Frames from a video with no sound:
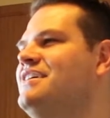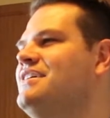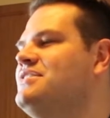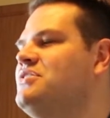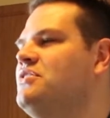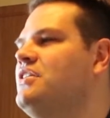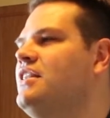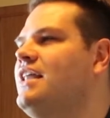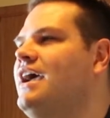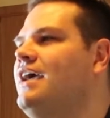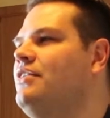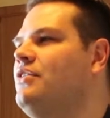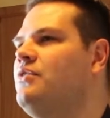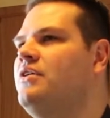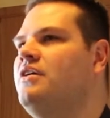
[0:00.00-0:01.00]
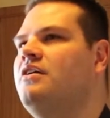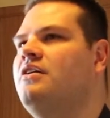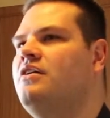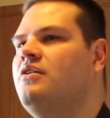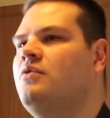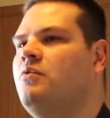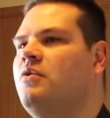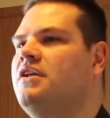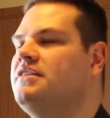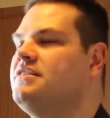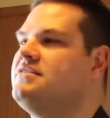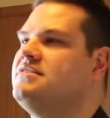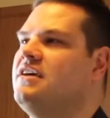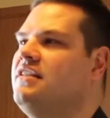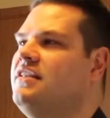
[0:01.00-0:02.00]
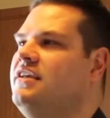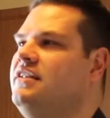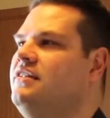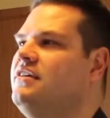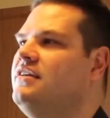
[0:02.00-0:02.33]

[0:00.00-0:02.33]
So the landlord wanted to sell it.